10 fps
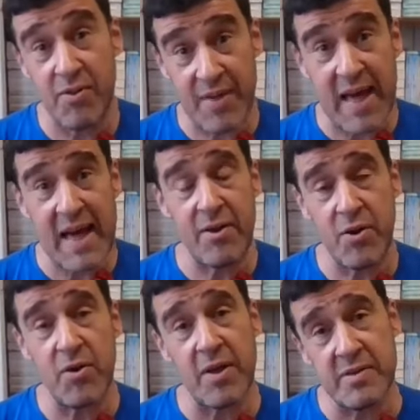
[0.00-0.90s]
there,
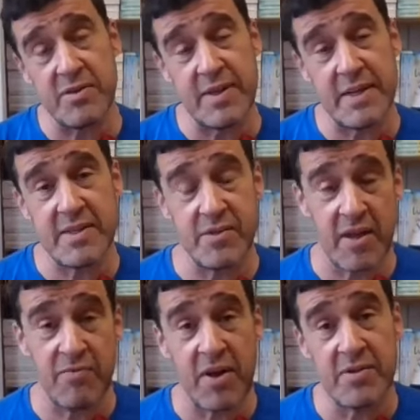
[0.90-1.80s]
and all those streets
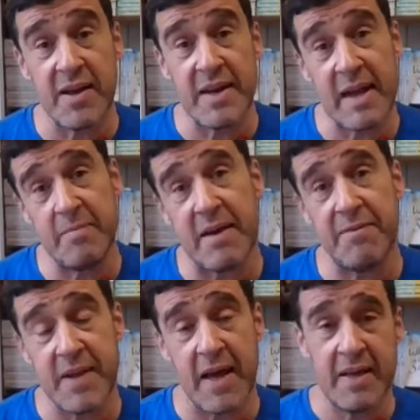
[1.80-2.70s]
and roads are named
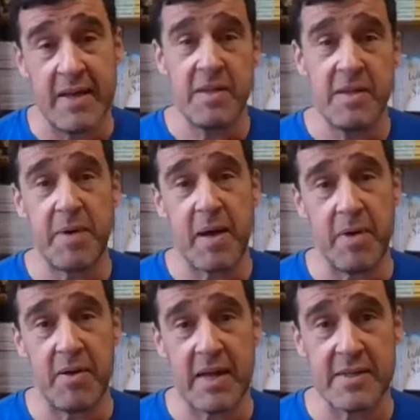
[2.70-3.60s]
after the
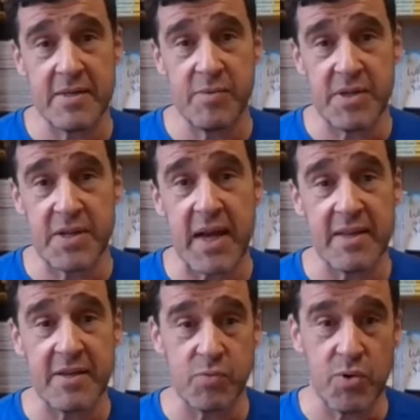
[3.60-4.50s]
Barnbow Lasses, which
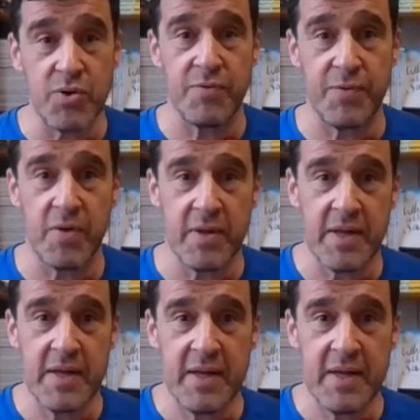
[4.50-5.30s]
I think is wonderful.